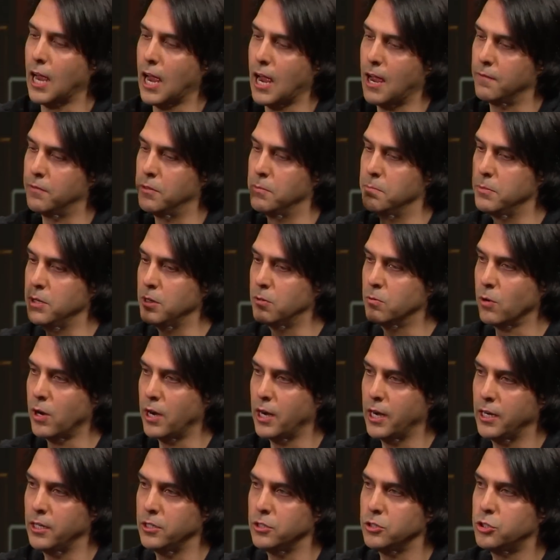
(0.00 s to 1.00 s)
have the mid
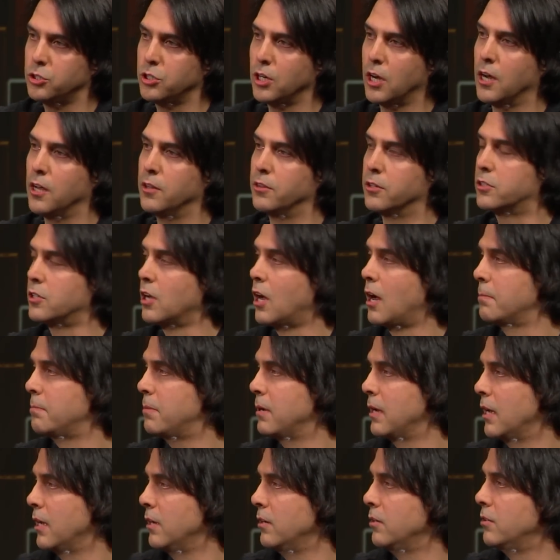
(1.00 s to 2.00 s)
range and the top
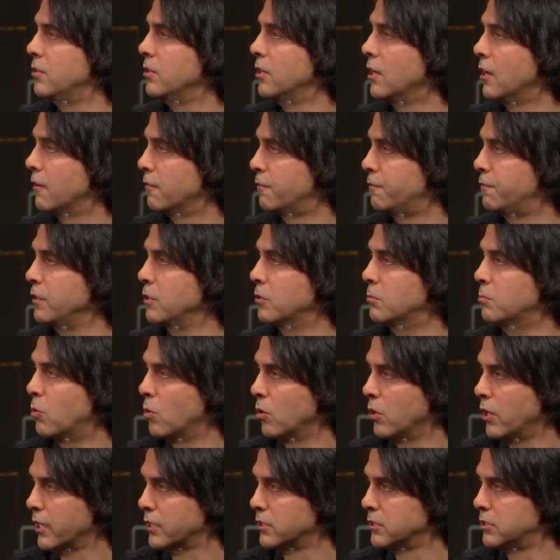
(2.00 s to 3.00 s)
end feel
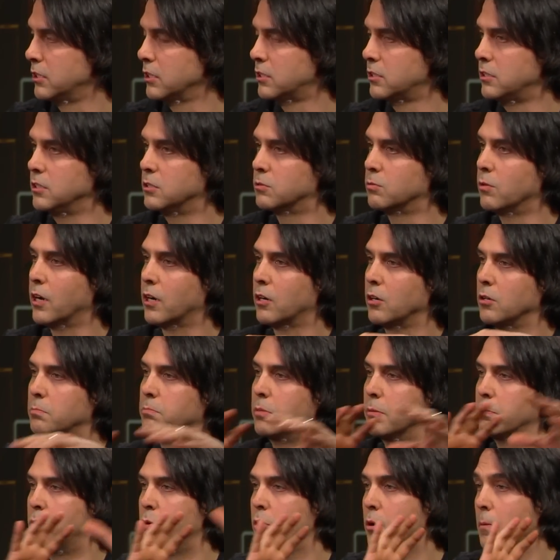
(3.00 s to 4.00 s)
more like a 60s record,
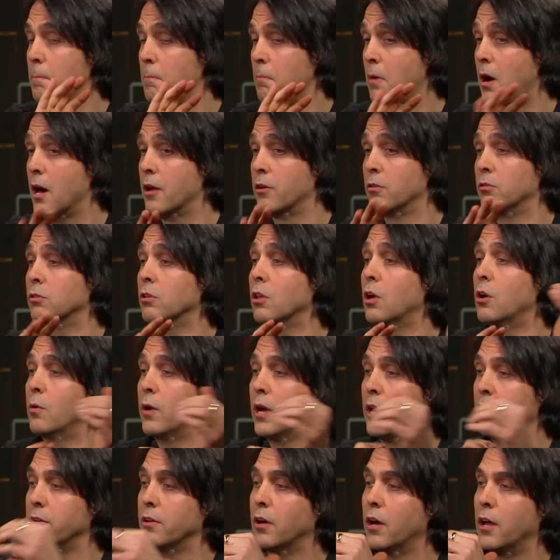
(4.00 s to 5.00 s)
but put a modern low
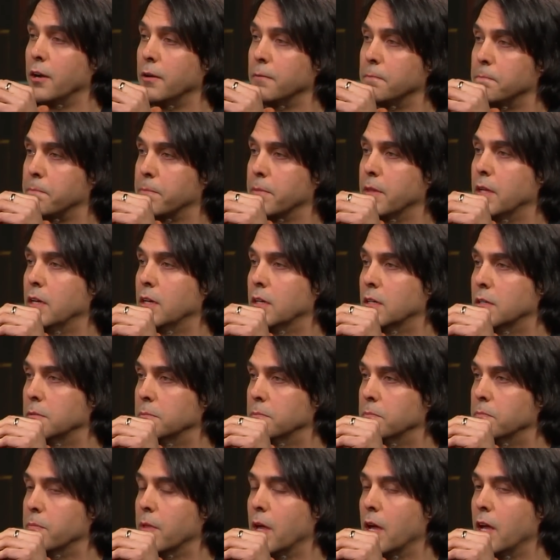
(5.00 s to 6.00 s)
end on it. Mm.
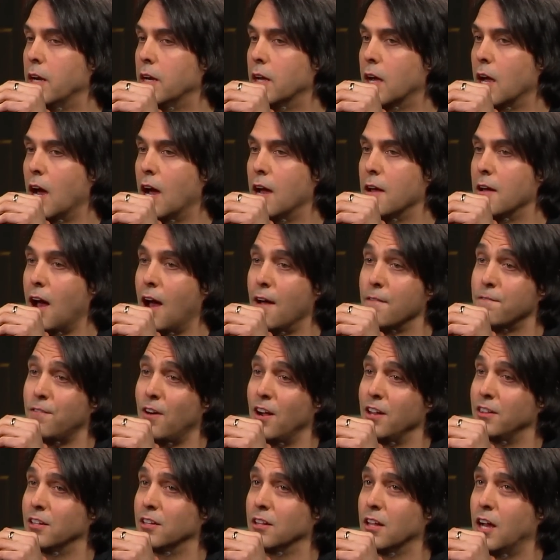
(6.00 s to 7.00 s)
Um, and I, I
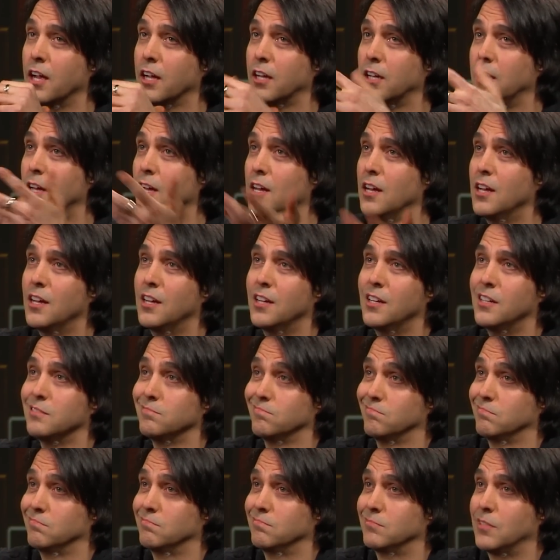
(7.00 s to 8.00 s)
find that like
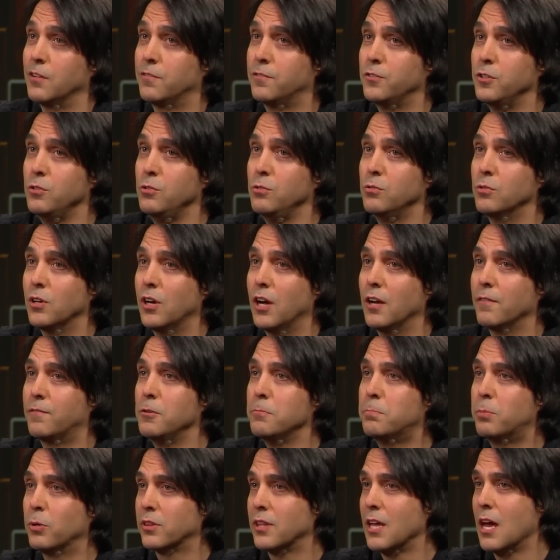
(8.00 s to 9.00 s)
if you if
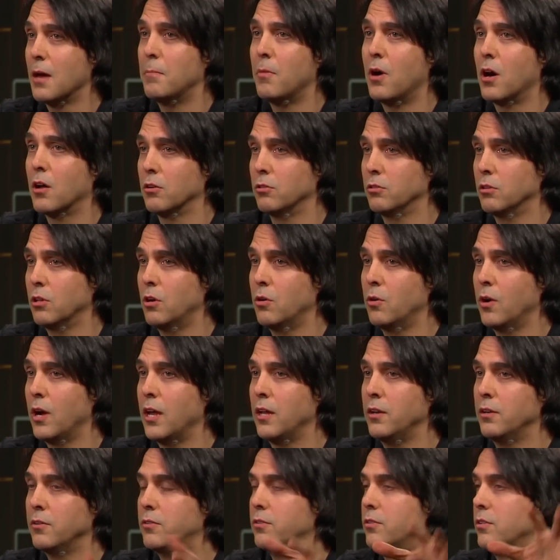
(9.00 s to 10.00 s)
you put that modern low
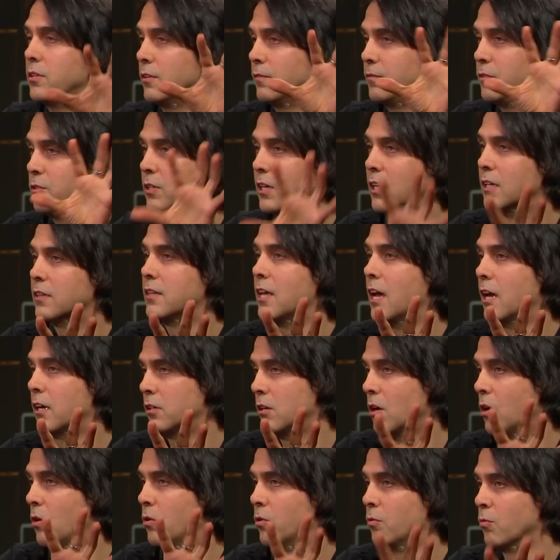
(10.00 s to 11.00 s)
end, if you get that
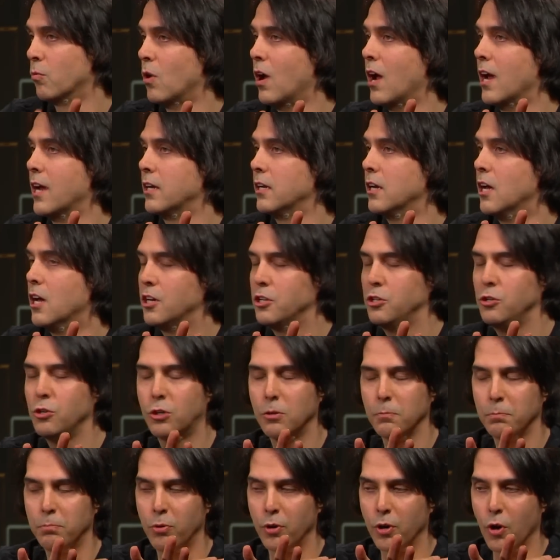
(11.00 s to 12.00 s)
going right, you
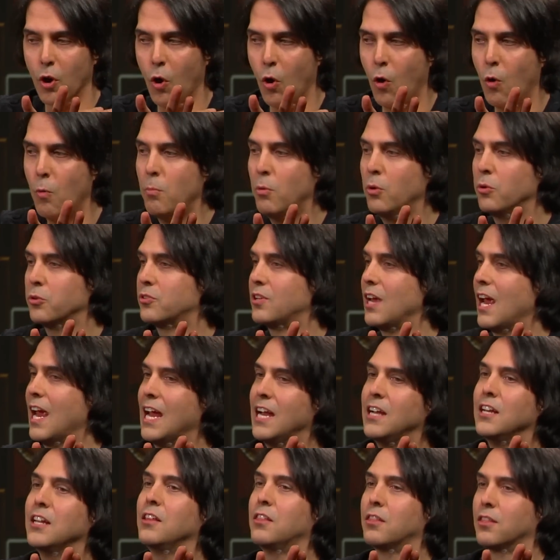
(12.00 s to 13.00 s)
can put almost
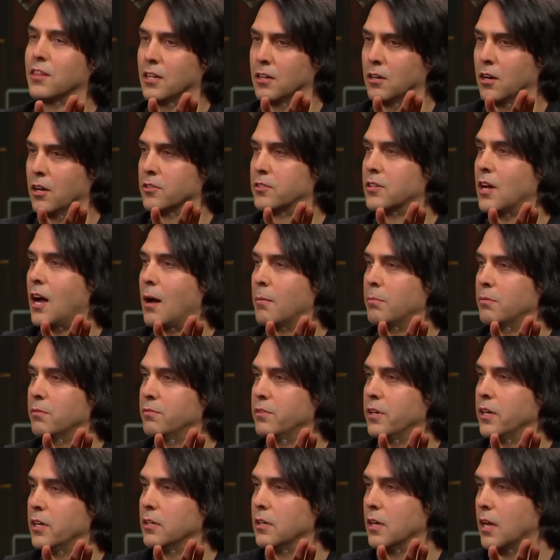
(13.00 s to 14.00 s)
anything on top
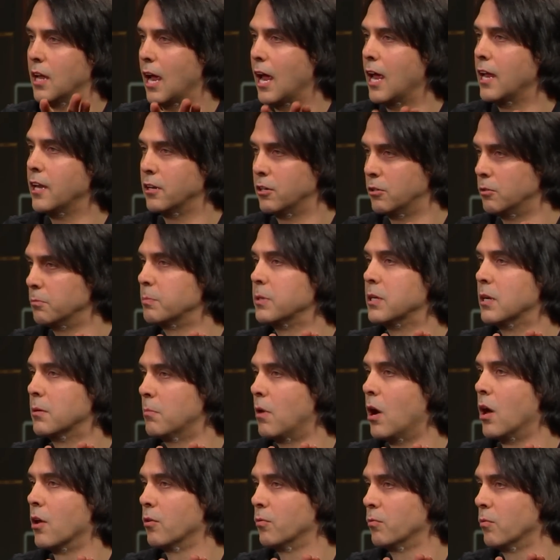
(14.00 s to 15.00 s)
of it and it'll be a
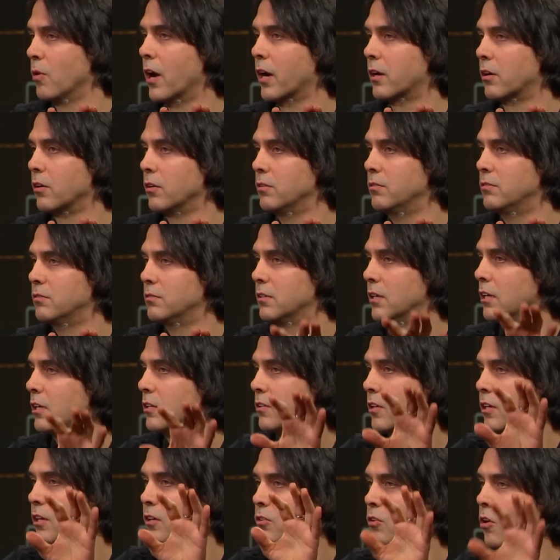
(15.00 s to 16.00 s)
modern record.
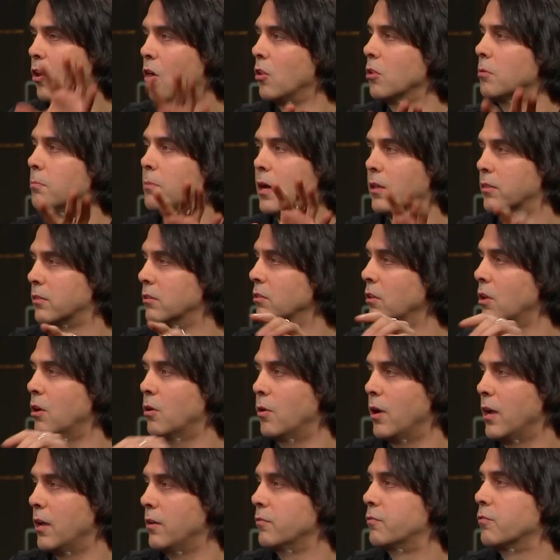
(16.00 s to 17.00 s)
It's, it's all about the
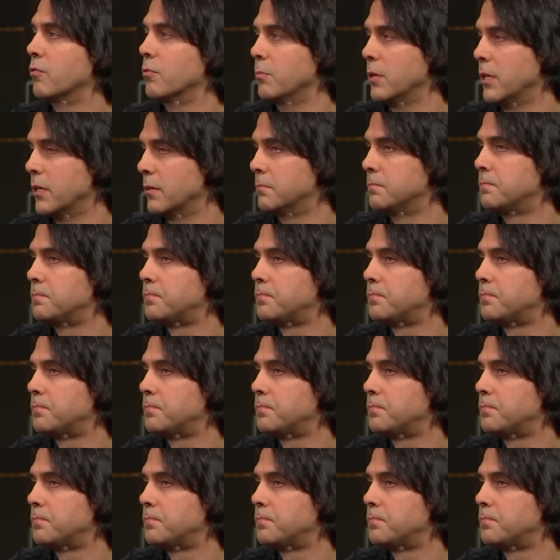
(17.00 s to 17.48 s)
low end for me.